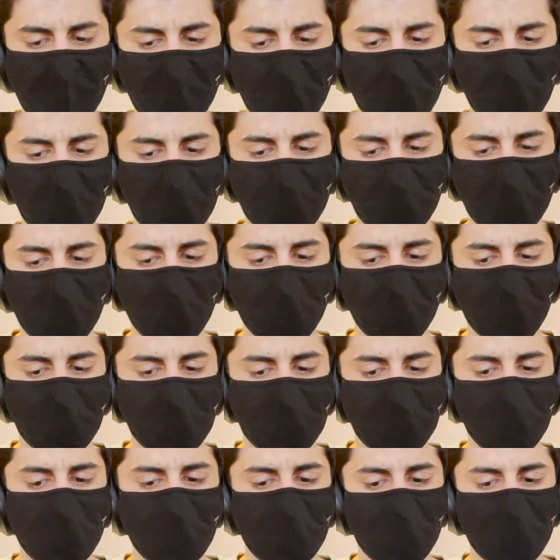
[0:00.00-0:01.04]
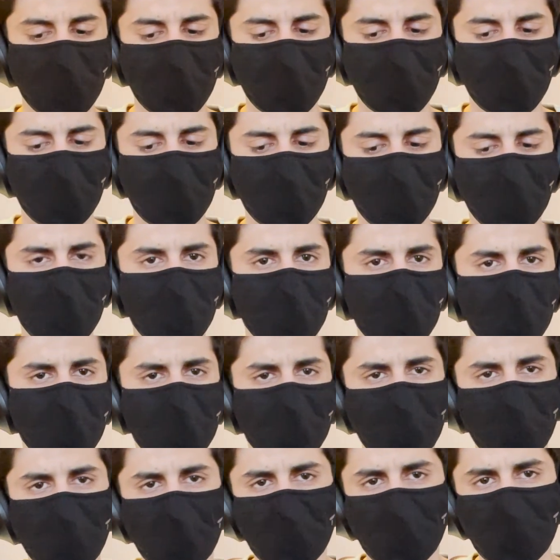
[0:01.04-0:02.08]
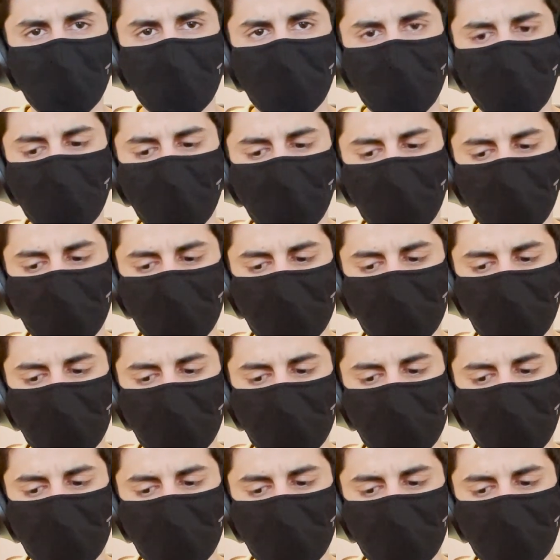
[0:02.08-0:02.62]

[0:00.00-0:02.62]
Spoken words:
I will start with talking about